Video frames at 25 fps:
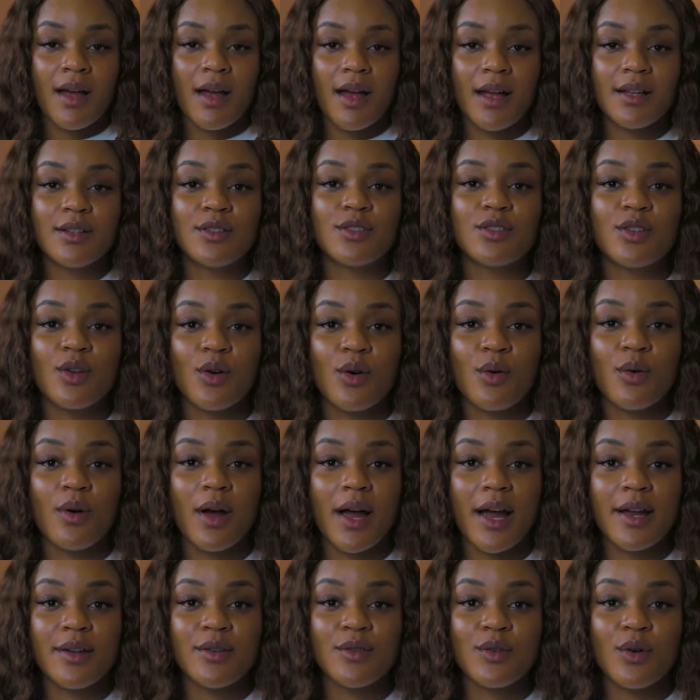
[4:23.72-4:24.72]
And so
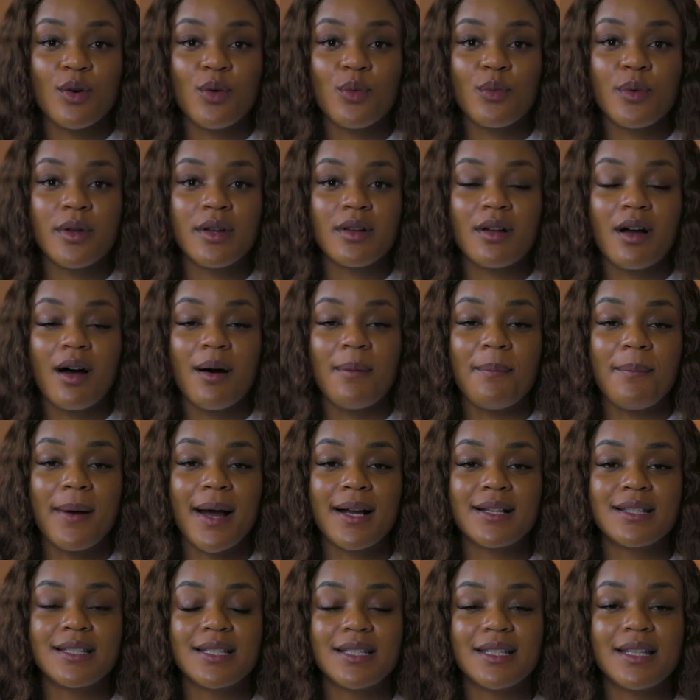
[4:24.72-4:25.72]
I know we come
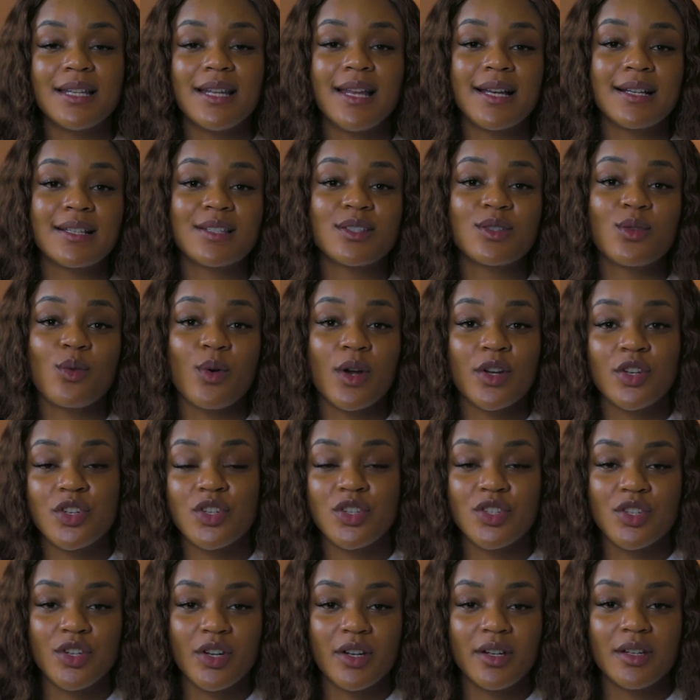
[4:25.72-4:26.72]
back to the next
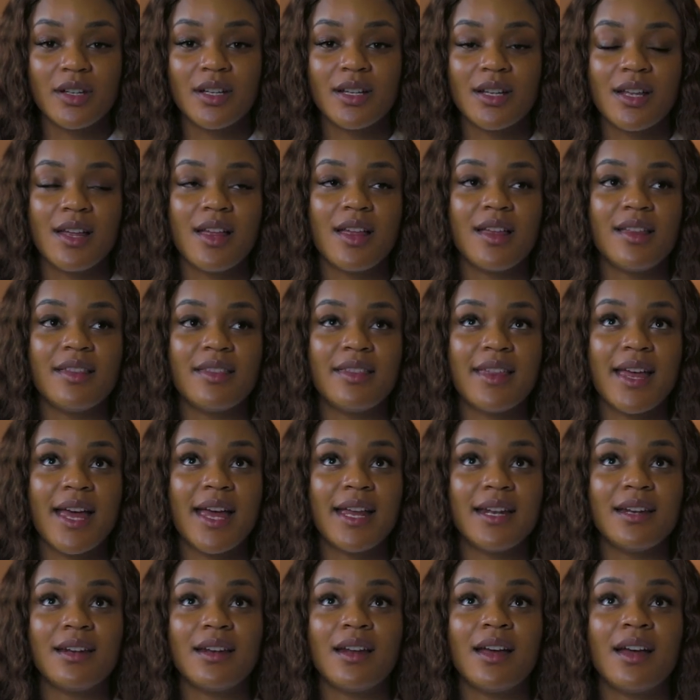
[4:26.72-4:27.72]
question
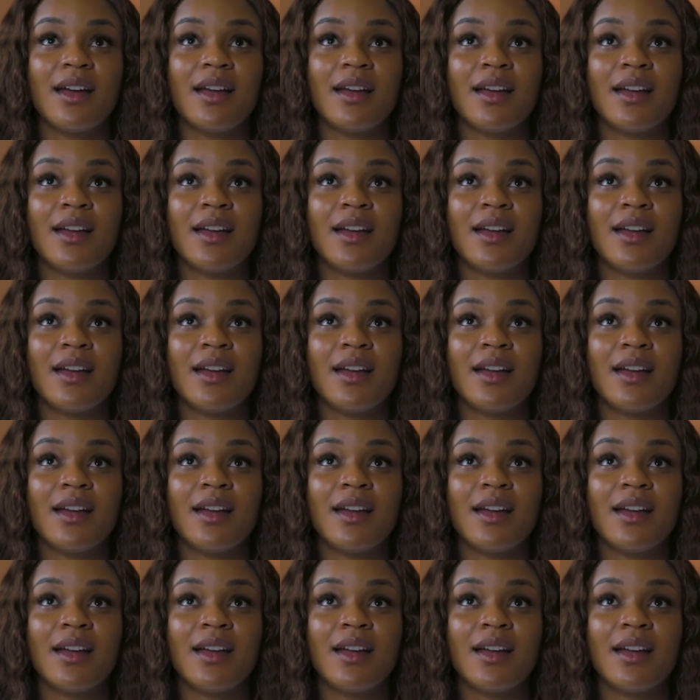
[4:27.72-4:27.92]
then.